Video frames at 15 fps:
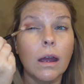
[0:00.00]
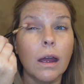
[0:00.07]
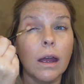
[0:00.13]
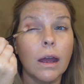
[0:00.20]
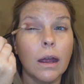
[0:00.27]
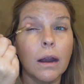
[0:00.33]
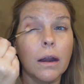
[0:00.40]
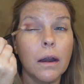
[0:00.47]

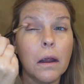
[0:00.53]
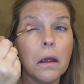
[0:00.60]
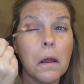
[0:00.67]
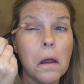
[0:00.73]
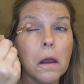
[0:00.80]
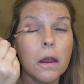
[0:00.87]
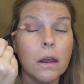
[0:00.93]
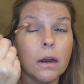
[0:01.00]
and,
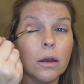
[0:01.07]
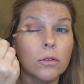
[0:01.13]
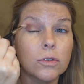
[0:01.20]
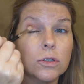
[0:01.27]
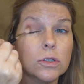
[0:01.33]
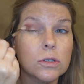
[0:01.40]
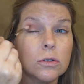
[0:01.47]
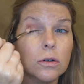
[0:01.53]
you know,
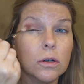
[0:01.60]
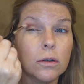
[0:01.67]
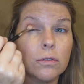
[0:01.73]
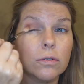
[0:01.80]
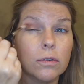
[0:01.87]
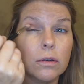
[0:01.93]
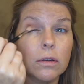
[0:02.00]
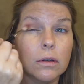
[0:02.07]
just sort
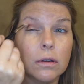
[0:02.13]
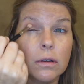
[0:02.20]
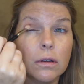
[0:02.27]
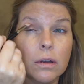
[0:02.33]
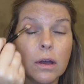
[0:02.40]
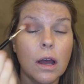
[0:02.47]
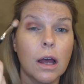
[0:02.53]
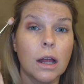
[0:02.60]
of
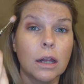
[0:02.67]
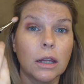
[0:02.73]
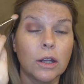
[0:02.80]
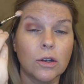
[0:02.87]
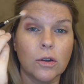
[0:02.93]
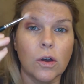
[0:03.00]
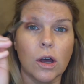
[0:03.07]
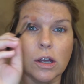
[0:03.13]

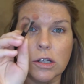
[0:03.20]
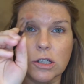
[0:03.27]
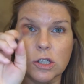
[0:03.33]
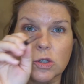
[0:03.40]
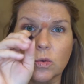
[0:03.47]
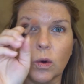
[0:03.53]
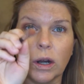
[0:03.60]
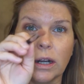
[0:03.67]
little
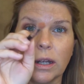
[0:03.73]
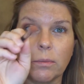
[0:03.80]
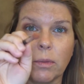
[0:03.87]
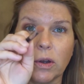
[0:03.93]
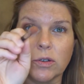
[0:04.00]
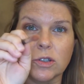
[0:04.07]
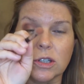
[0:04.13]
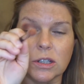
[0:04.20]
swirly
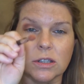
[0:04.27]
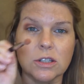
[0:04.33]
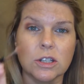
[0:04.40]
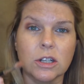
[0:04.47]
motions.